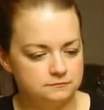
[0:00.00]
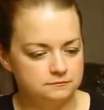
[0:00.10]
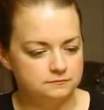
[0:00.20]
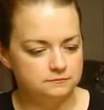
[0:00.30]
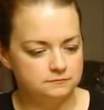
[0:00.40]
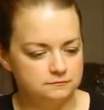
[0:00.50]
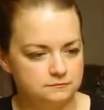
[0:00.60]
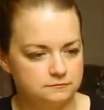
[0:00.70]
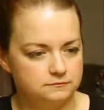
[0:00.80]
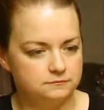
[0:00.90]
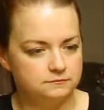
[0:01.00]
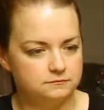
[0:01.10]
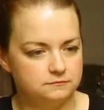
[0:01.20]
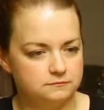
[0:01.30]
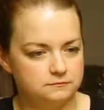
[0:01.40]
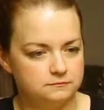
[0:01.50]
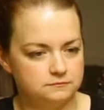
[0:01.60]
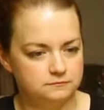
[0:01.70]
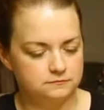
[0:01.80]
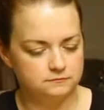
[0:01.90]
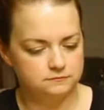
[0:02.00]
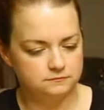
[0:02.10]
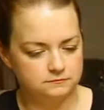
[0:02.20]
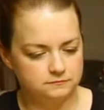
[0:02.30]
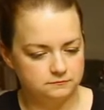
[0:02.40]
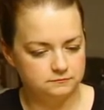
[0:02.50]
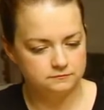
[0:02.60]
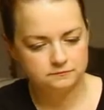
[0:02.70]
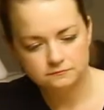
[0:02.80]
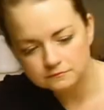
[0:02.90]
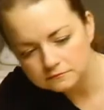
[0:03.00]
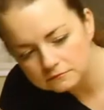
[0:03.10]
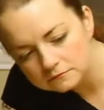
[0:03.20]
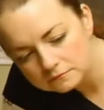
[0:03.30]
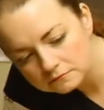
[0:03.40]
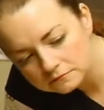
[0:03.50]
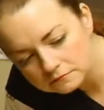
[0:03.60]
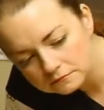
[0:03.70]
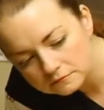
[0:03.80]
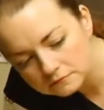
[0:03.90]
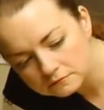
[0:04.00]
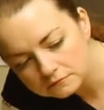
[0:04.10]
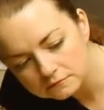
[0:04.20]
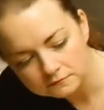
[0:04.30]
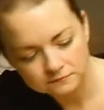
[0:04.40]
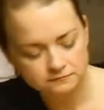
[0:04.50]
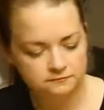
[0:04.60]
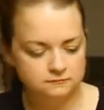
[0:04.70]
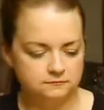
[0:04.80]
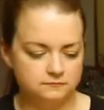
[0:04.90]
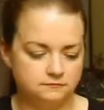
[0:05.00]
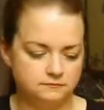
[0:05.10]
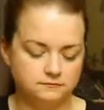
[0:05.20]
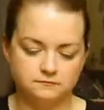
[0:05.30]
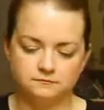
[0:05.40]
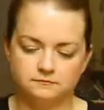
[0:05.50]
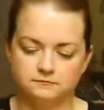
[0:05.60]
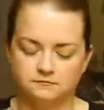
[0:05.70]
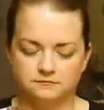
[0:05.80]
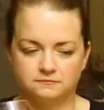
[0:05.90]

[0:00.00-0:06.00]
[no speech]